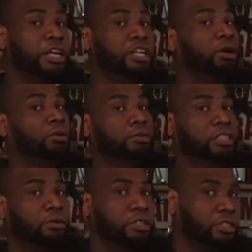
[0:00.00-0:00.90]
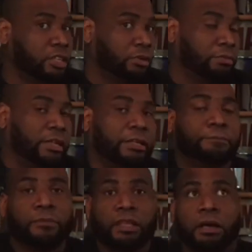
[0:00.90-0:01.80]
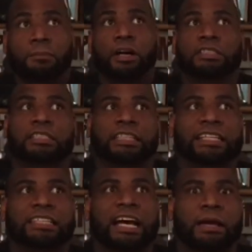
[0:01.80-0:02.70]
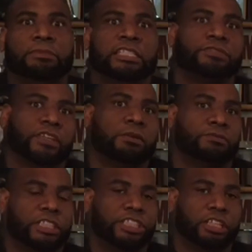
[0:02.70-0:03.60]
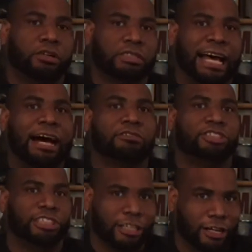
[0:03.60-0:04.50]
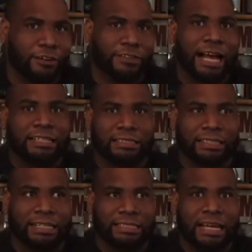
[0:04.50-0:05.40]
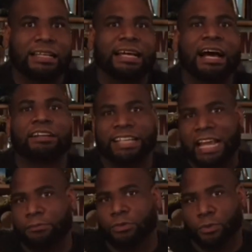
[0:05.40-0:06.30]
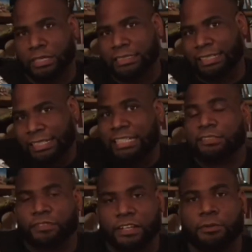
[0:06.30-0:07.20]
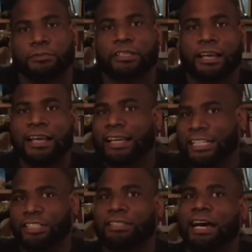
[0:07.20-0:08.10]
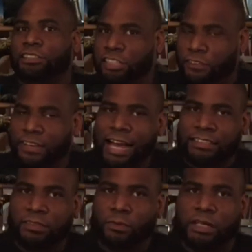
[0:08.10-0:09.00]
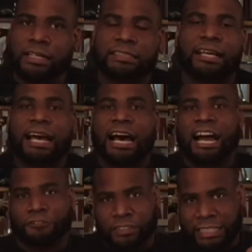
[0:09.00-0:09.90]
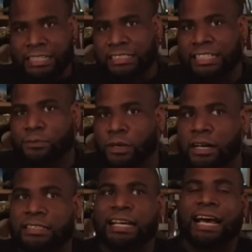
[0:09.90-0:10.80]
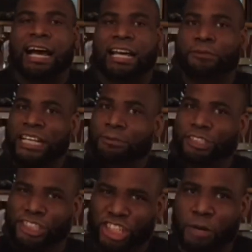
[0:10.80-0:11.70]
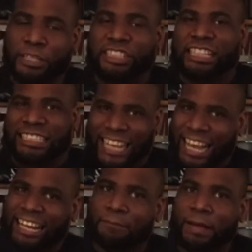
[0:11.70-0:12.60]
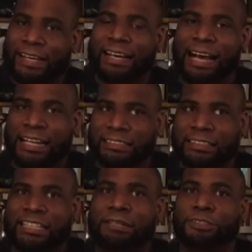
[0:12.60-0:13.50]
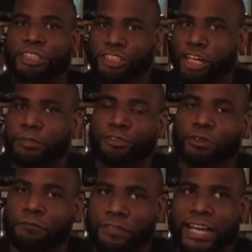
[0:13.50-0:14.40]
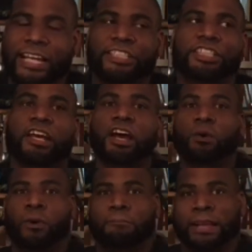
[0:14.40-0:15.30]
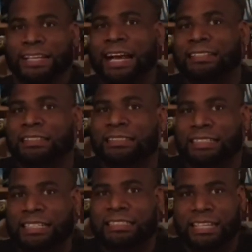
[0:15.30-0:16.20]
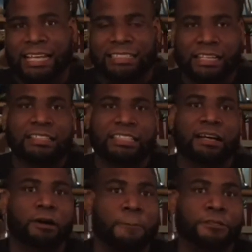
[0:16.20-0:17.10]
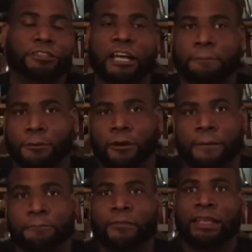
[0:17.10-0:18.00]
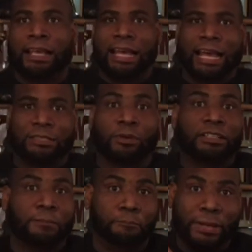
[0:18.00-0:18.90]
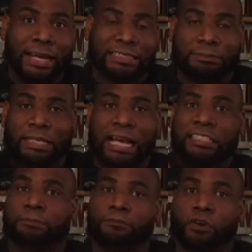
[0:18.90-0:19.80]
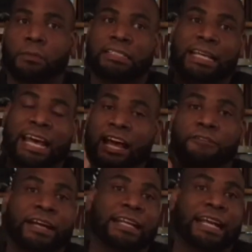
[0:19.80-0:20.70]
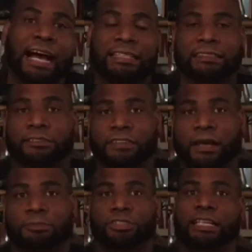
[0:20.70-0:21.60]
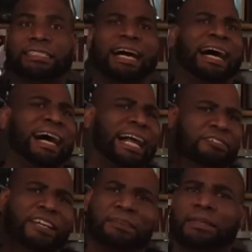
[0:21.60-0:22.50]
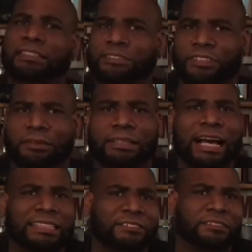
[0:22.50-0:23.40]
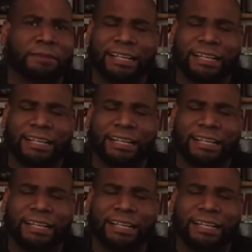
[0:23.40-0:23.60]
You know what I mean? But also at the same time, this film really shows how tough Godzilla is. Kind of like how Gamera was in his films. It shows how tough Godzilla was, how relentless he was, how he was determined to take it to Mechagodzilla. He was determined to avenge what Mechagodzilla has done to him up until that point. And it's one of the best Godzilla performances ever in a Godzilla film. So yes, I highly recommend this film, Godzilla vs.